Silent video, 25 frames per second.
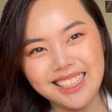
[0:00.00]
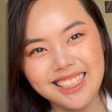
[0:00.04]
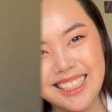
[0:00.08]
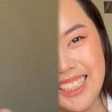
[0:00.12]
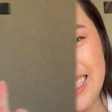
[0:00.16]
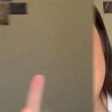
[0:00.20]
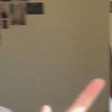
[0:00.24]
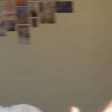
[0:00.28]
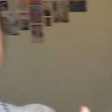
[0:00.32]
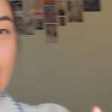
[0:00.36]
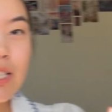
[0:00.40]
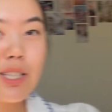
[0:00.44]

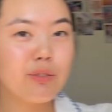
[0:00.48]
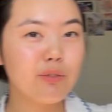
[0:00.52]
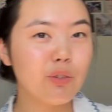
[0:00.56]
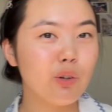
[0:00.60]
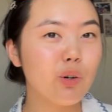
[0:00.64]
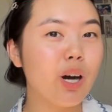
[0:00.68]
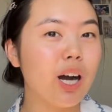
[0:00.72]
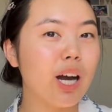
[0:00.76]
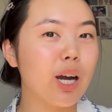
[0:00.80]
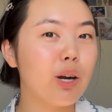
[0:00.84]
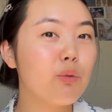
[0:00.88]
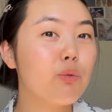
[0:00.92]
First of all,
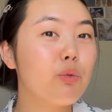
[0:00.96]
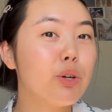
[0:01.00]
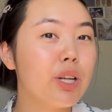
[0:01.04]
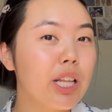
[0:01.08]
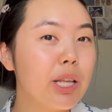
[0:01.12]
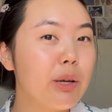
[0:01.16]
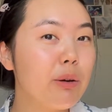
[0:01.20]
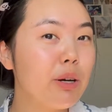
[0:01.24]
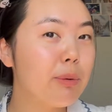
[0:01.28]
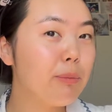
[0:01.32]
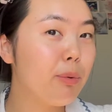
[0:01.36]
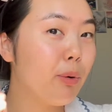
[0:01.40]
I really
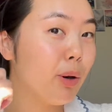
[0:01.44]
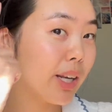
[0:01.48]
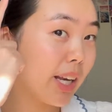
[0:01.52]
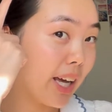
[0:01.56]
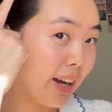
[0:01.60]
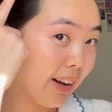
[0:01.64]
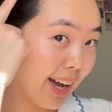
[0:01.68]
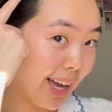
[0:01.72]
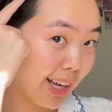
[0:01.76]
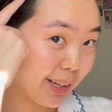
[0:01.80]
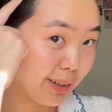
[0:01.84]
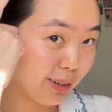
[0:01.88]
want to point
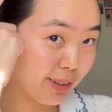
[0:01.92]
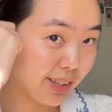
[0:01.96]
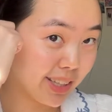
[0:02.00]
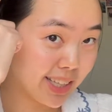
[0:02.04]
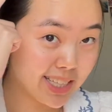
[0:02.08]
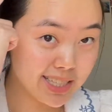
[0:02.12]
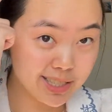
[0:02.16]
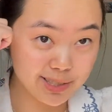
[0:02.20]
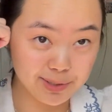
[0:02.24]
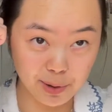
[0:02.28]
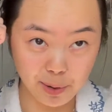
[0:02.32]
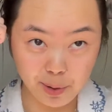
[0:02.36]
out I got
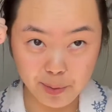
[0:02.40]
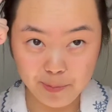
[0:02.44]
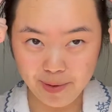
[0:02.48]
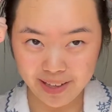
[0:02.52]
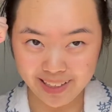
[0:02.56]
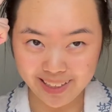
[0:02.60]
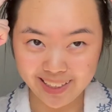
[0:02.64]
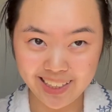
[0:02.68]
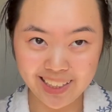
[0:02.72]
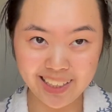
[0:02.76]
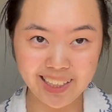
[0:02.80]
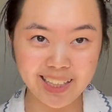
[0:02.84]
these no
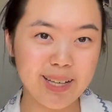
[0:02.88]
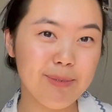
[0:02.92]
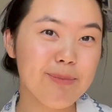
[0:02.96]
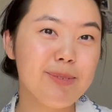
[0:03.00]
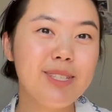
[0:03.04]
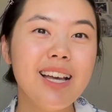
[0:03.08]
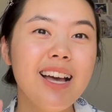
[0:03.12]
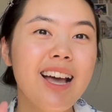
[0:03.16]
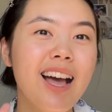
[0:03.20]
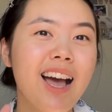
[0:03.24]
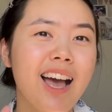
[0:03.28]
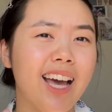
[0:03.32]
bend clips,
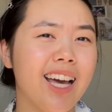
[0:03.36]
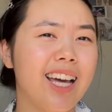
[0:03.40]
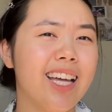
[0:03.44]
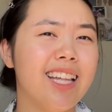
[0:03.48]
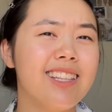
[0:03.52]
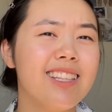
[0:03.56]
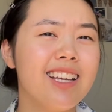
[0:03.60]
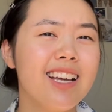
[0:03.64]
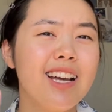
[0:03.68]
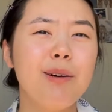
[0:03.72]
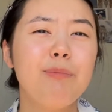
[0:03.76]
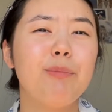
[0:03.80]

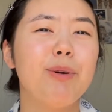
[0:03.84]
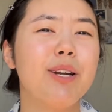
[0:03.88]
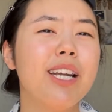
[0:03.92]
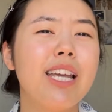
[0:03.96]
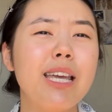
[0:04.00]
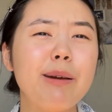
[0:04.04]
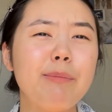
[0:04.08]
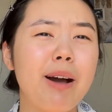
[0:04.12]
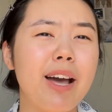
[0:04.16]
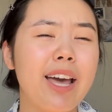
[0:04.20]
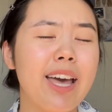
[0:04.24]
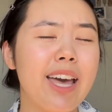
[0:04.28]
and putting it
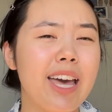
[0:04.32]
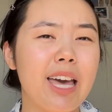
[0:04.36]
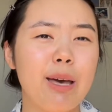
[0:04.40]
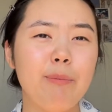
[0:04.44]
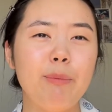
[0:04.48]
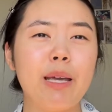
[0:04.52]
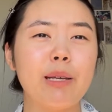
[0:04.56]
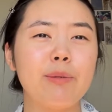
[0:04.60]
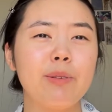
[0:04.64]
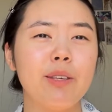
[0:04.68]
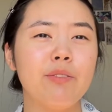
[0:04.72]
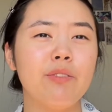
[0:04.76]
in my hair
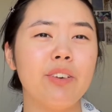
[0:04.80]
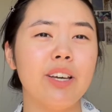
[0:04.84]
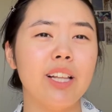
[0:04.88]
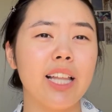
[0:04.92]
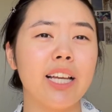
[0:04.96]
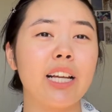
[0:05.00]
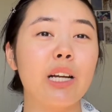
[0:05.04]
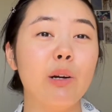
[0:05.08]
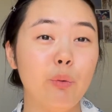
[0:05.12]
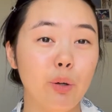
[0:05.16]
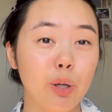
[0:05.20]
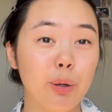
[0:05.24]
makes me feel
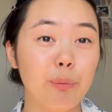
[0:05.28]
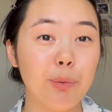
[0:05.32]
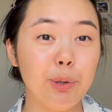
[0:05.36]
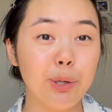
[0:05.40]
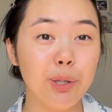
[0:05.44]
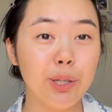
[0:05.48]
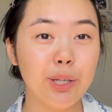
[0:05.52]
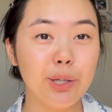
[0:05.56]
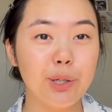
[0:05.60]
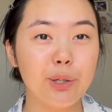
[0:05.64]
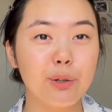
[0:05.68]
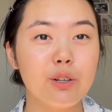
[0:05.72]
like a real
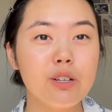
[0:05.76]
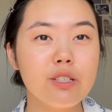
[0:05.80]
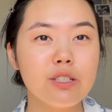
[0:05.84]
beauty guru.